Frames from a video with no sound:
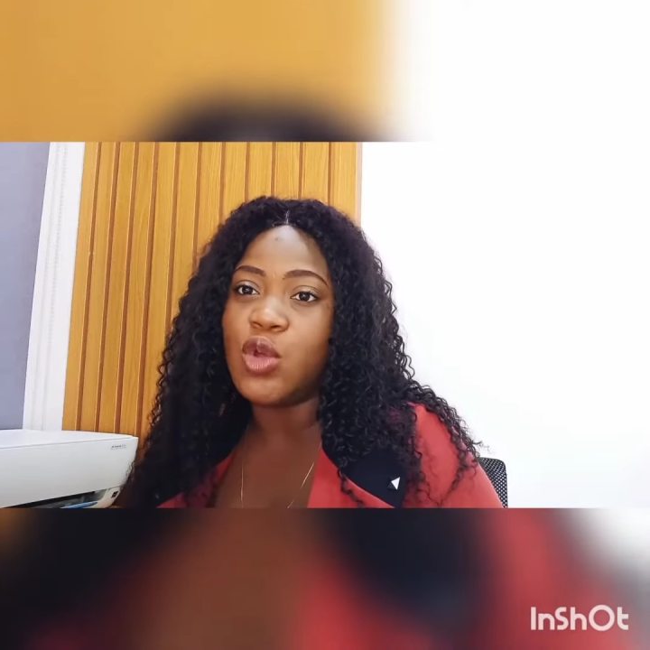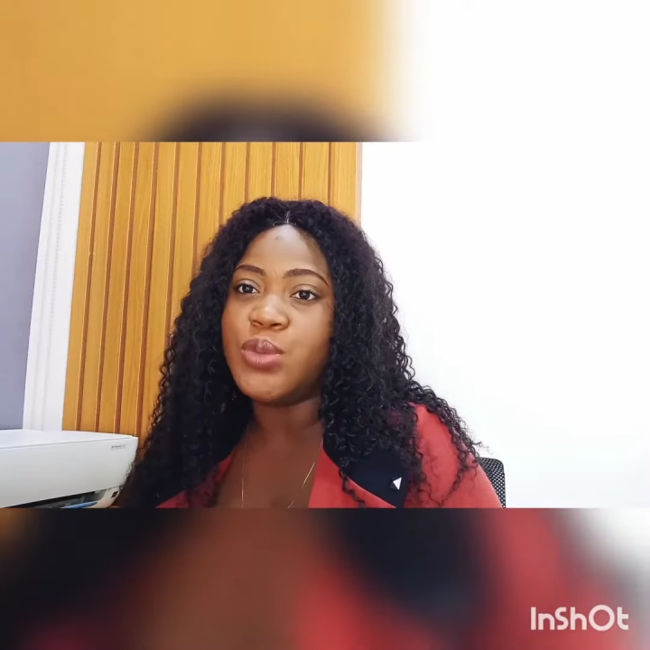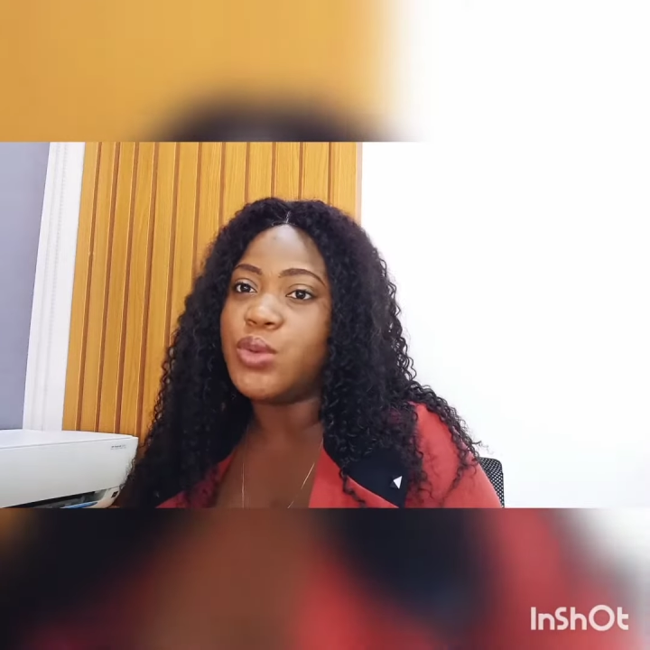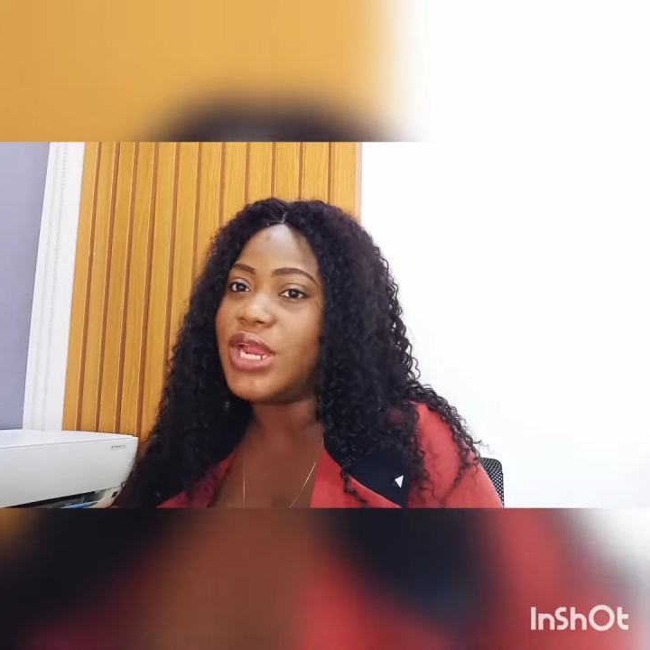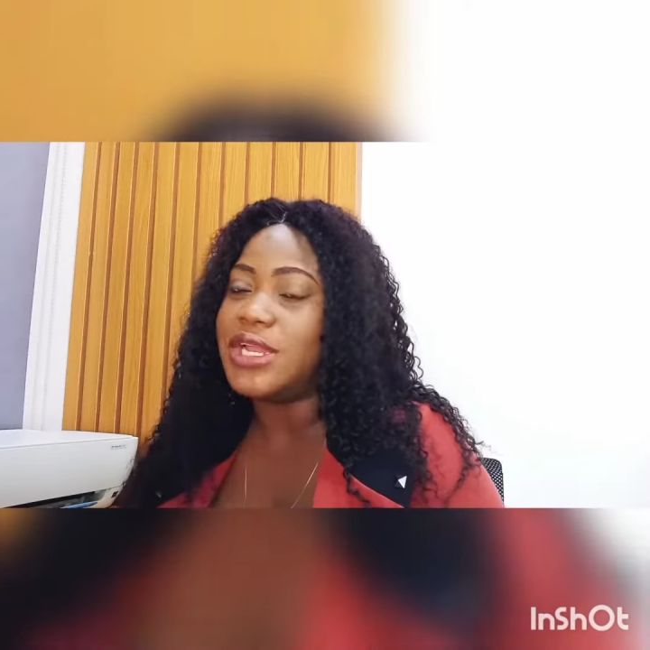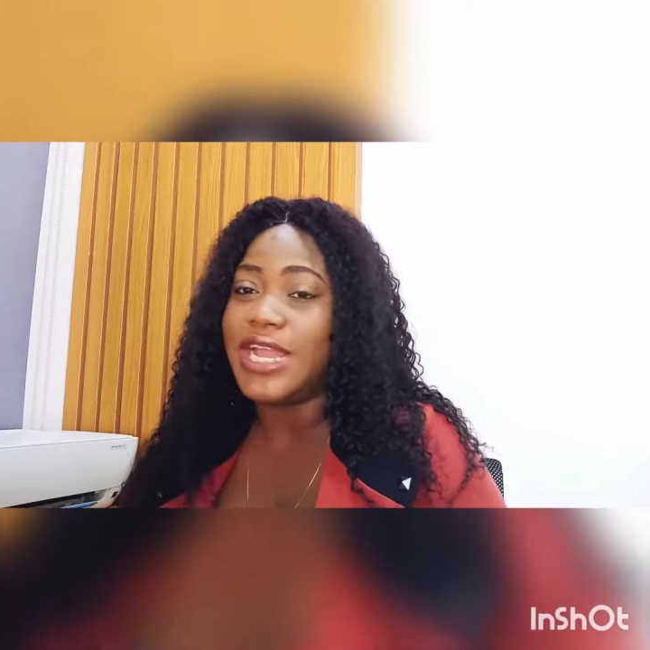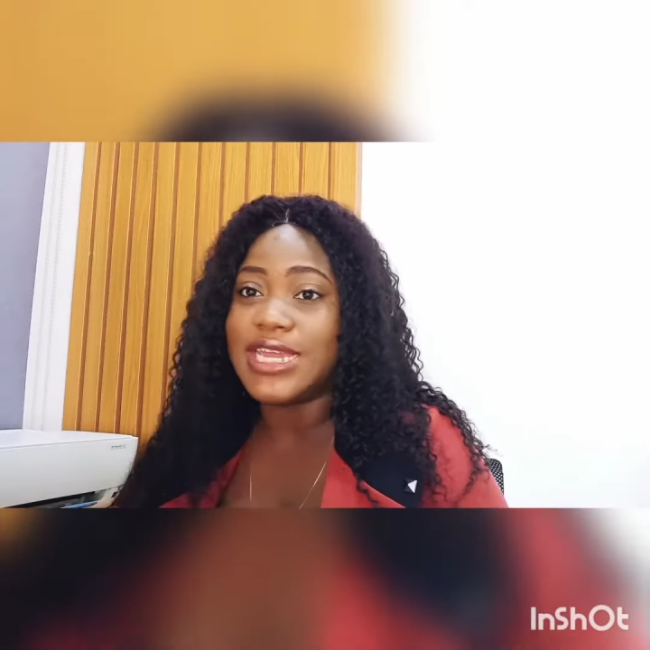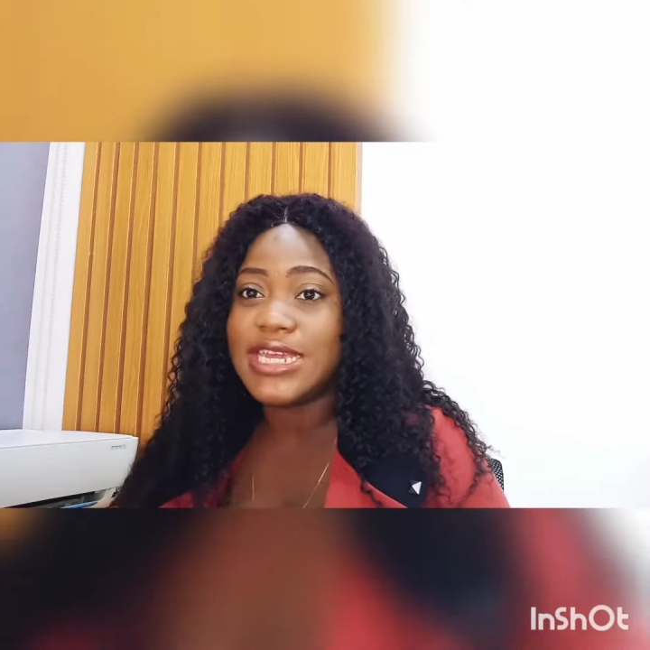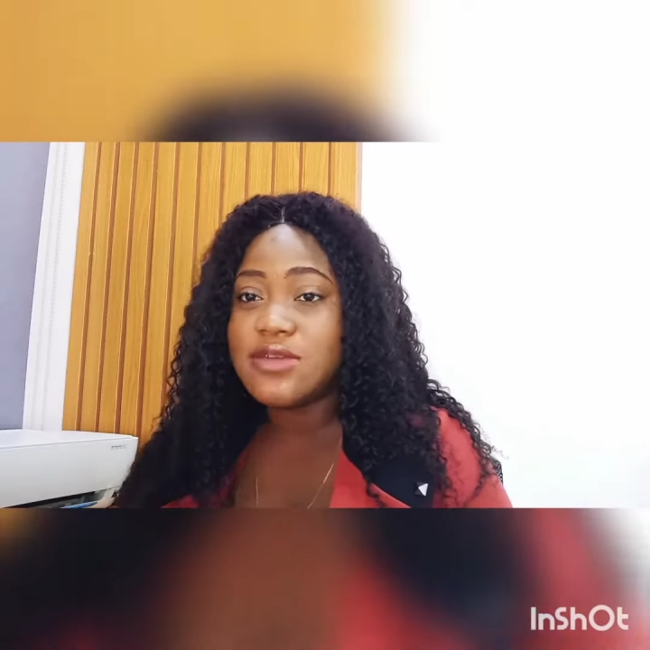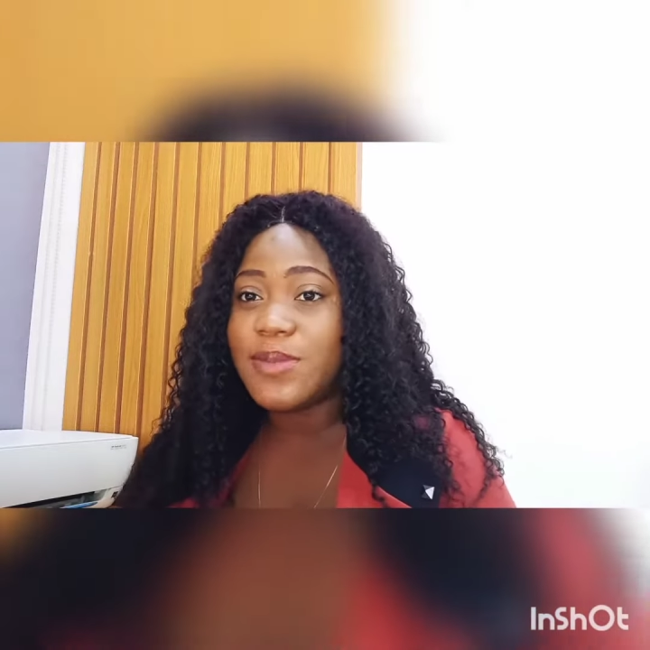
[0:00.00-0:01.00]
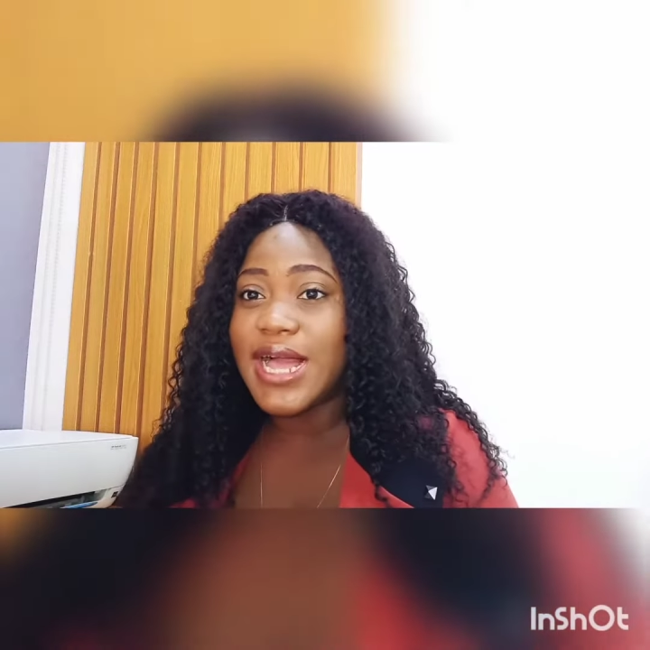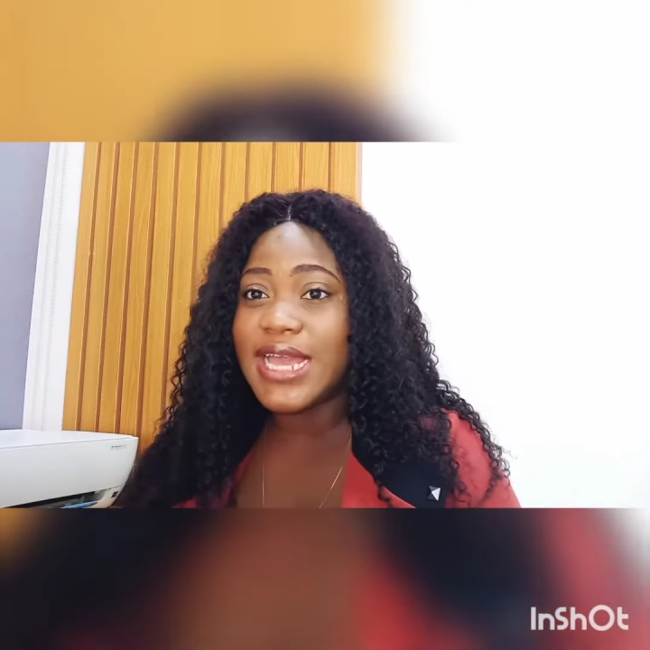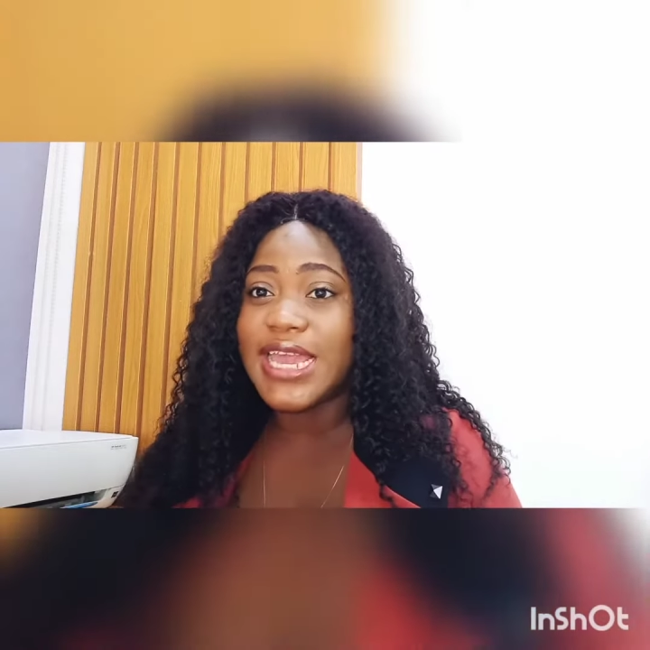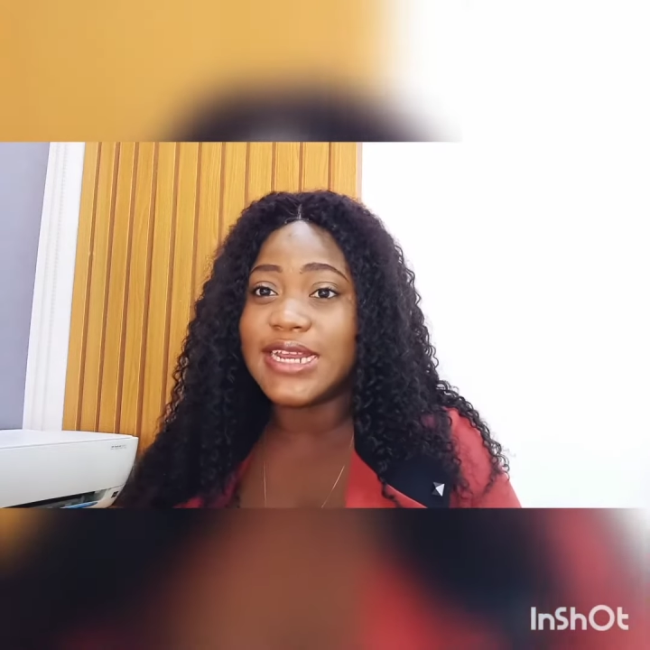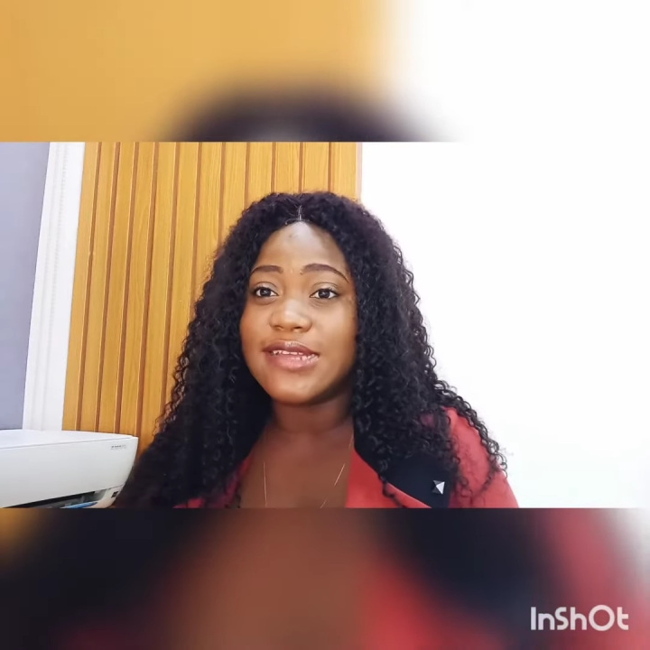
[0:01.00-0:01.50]
They'll be without their
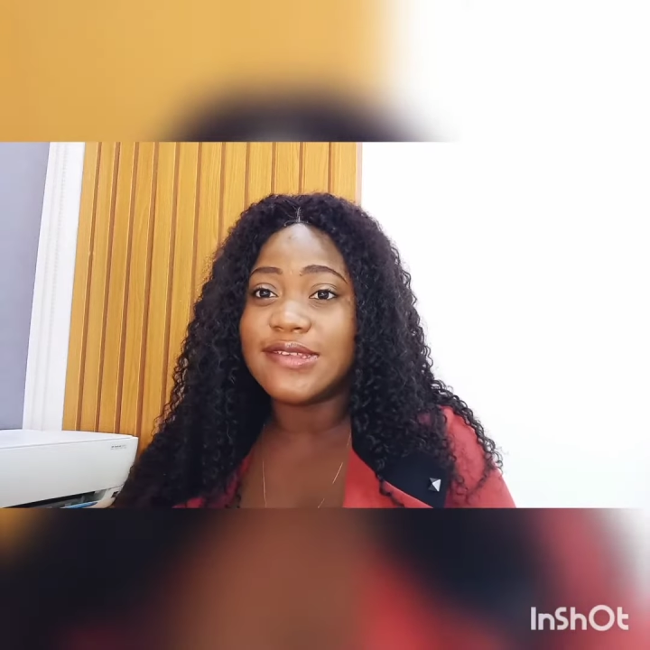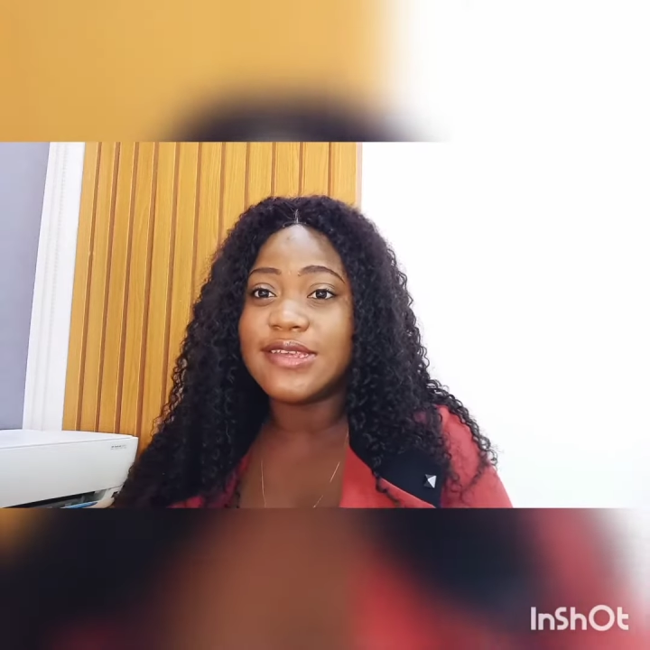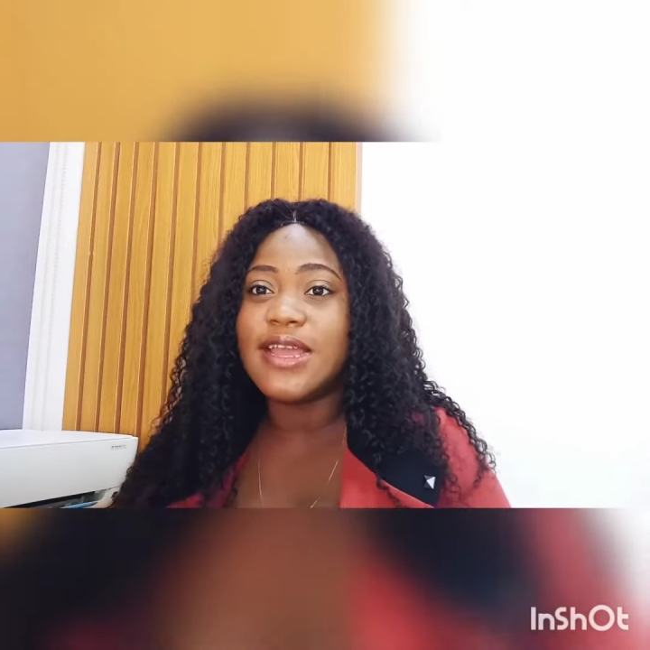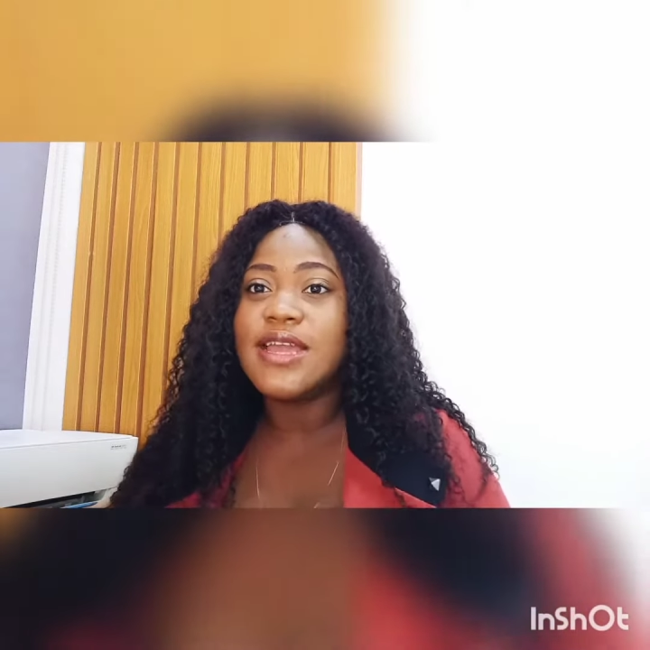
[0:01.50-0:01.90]
keeper, Ederson.